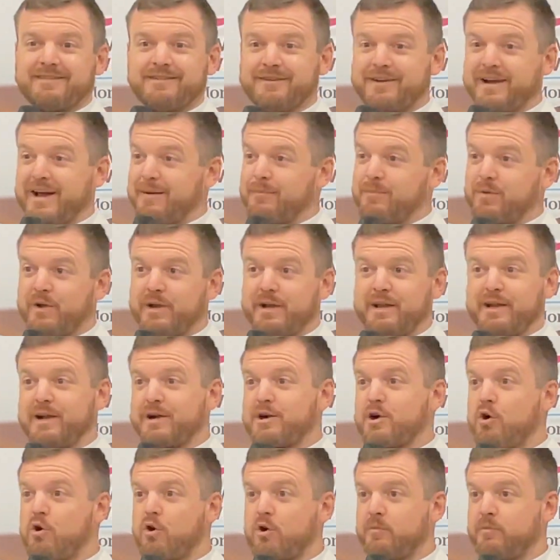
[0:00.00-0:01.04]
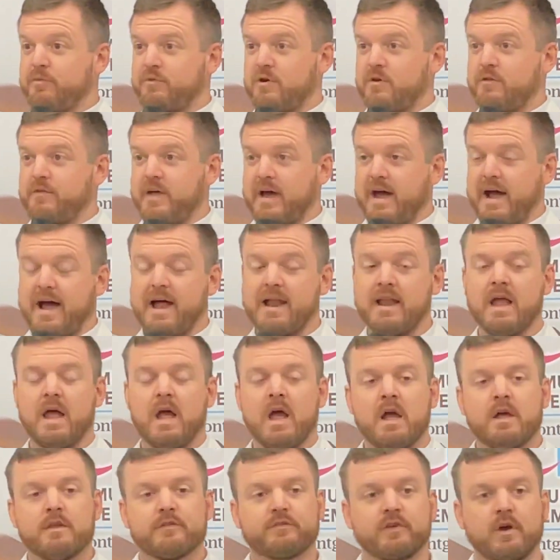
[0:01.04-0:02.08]
You got plenty of carbs on that.
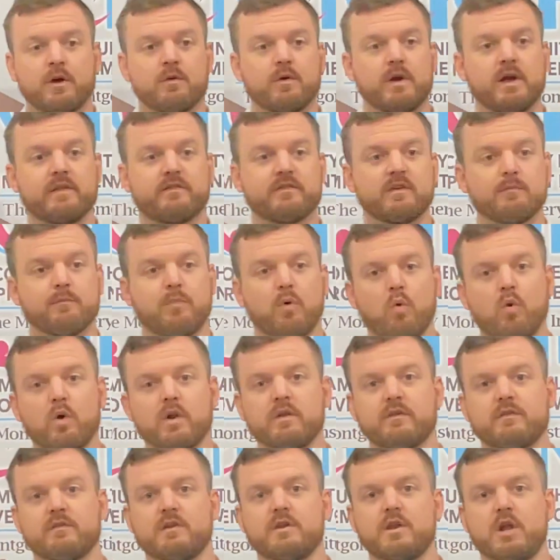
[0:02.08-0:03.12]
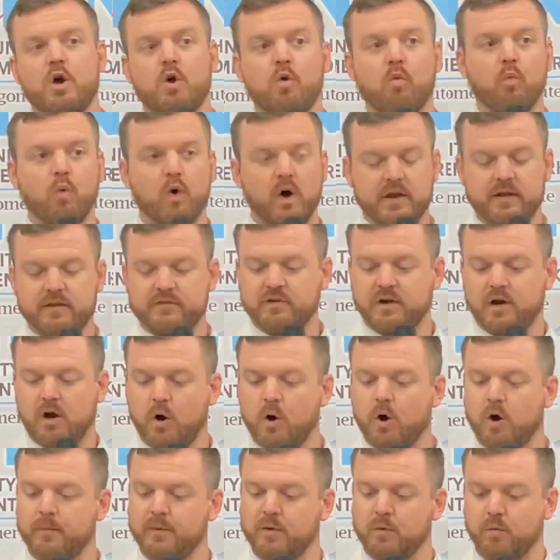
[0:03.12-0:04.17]
So it's important to know what is a
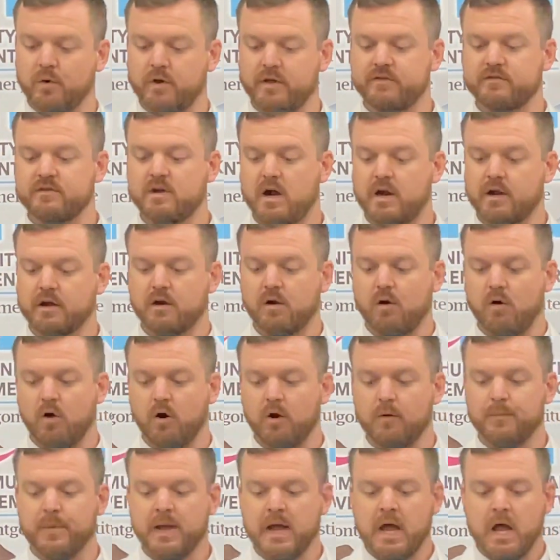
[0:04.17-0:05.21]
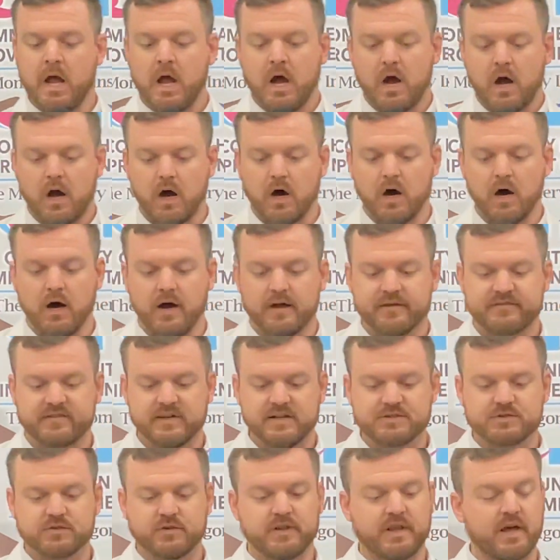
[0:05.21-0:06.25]
carb and what is not a carb.
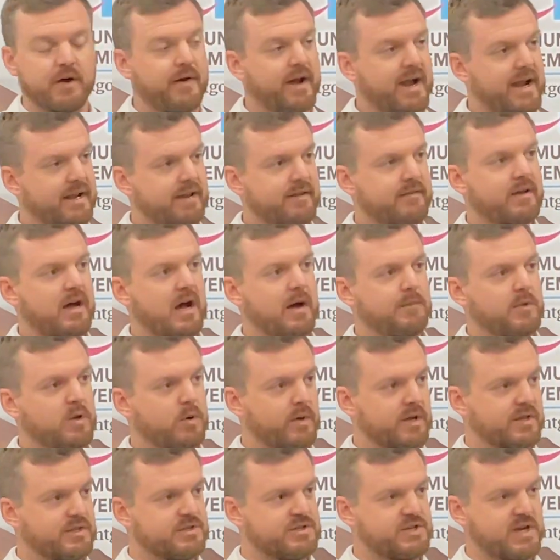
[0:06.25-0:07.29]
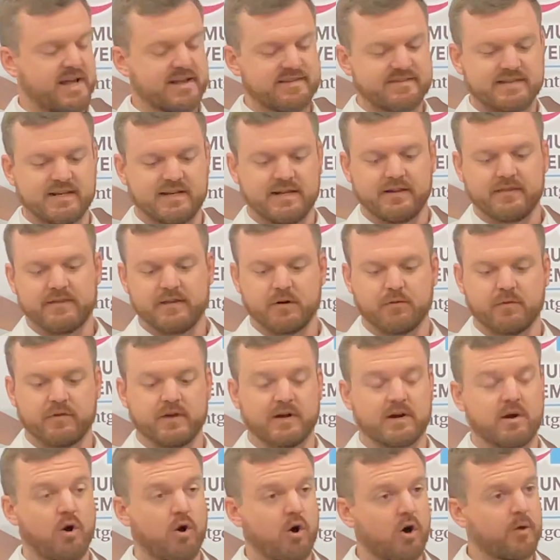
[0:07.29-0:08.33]
Essentially, though, anytime you ingest anything with
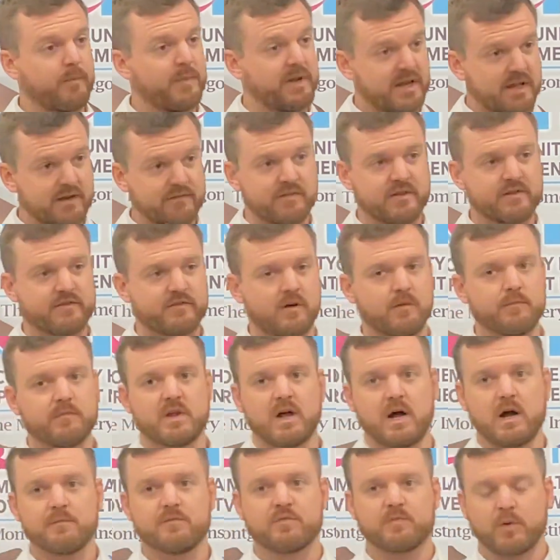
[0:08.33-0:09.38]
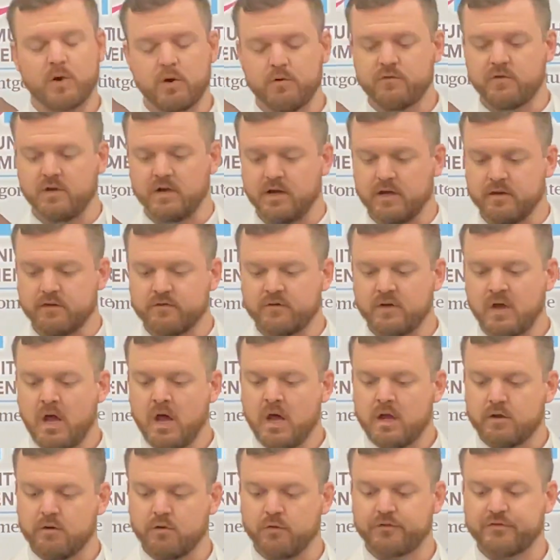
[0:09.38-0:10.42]
a carb, and even sometimes proteins,
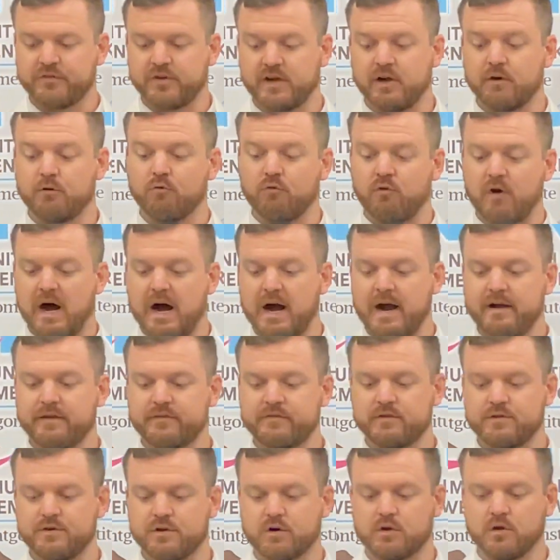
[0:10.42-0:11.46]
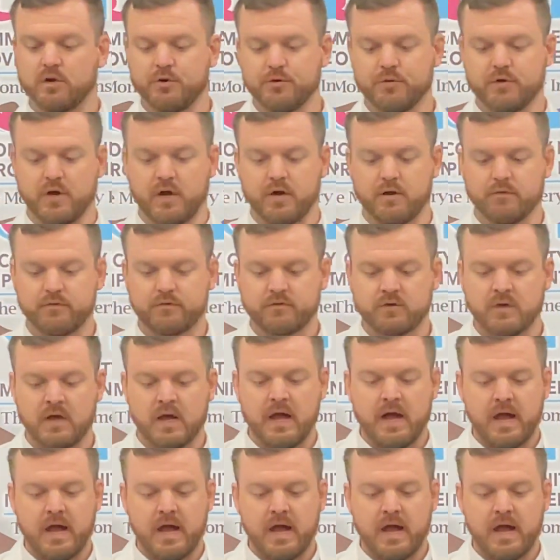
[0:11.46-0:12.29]
you'll see a rise in your glucose.